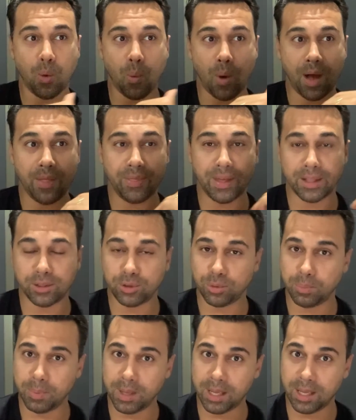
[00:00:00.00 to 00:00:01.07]
want them to
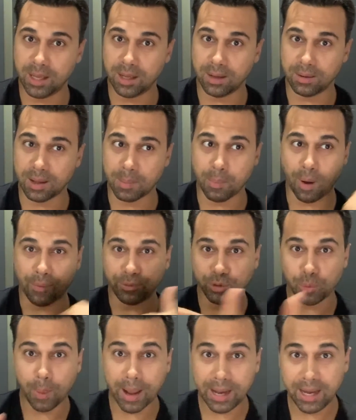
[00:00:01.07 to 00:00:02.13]
be above
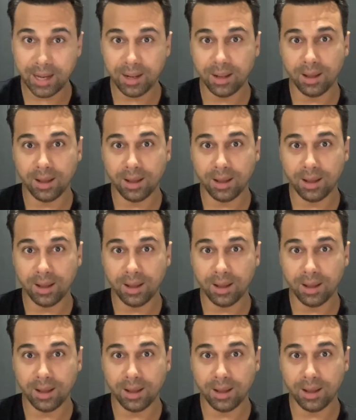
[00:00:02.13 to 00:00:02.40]
20,